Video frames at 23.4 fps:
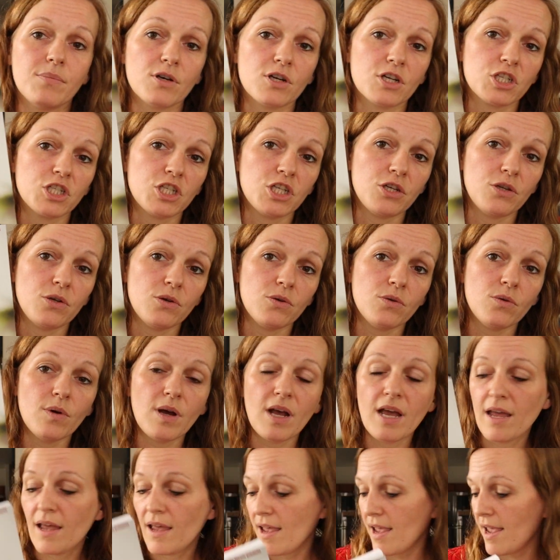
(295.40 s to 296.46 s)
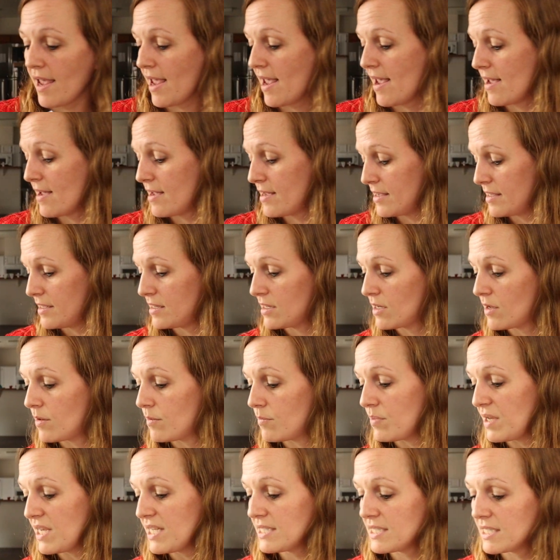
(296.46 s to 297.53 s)
book 2, And
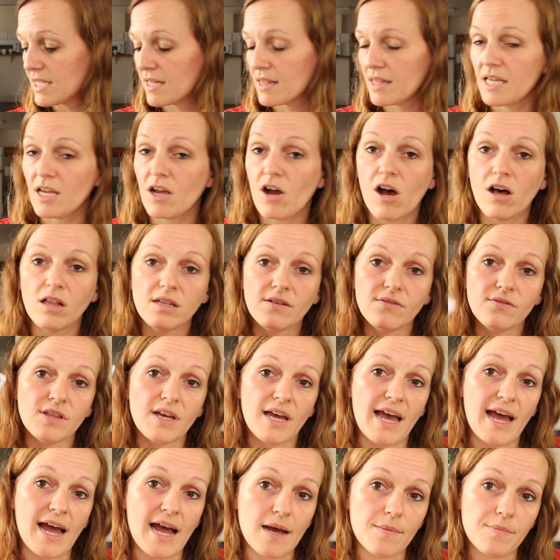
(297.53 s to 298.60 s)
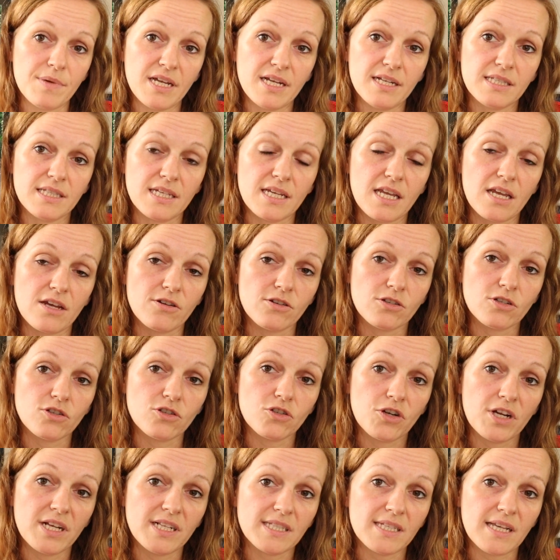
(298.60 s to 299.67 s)
basically all of the habits and character
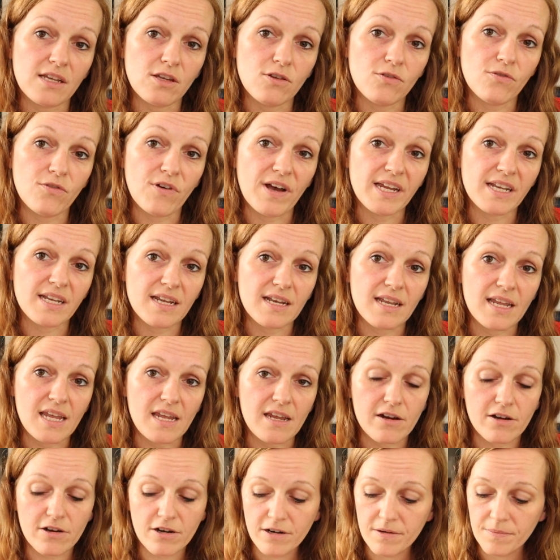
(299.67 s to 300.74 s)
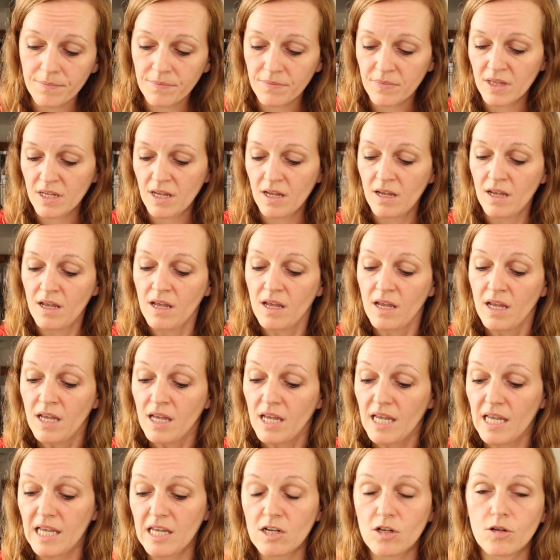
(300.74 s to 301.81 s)
traits that you find in here,
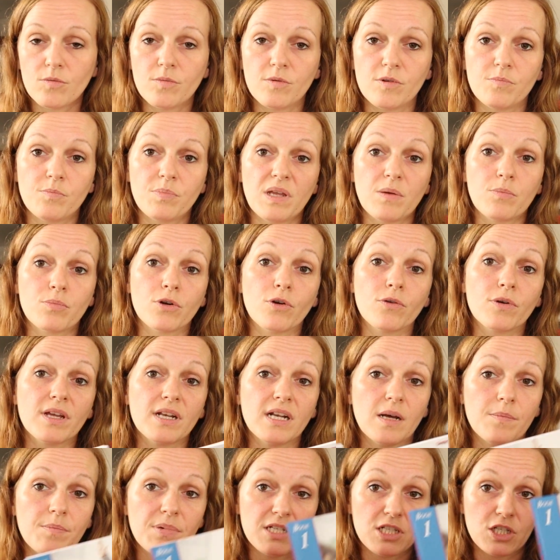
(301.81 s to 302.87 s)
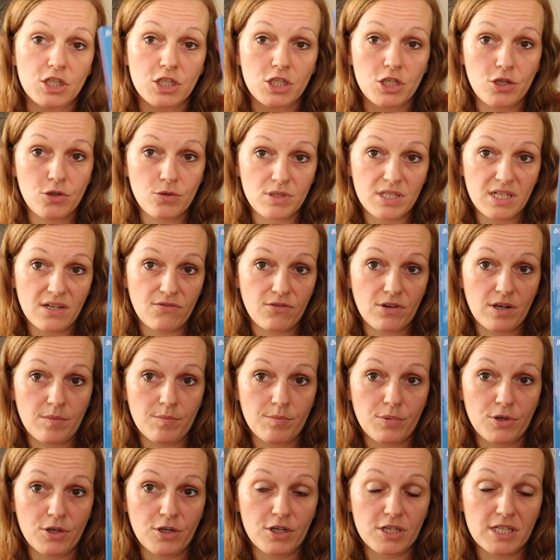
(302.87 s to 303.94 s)
it'll be broken up into 2
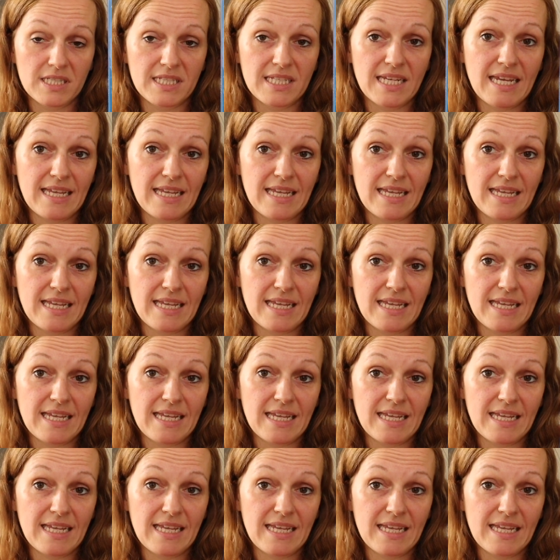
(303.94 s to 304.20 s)
different books